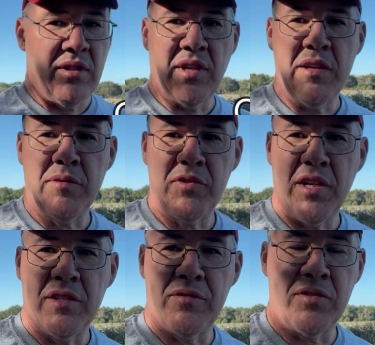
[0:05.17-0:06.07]
Today's
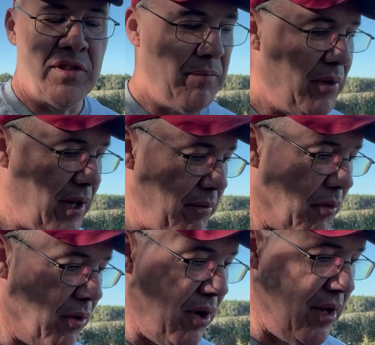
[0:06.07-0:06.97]
objectives are simple. Number
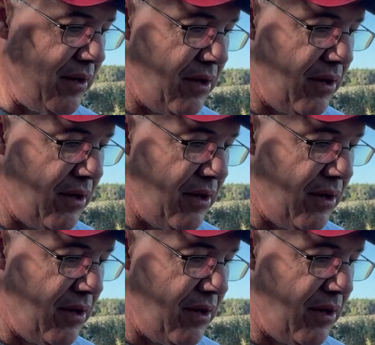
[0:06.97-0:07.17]
one,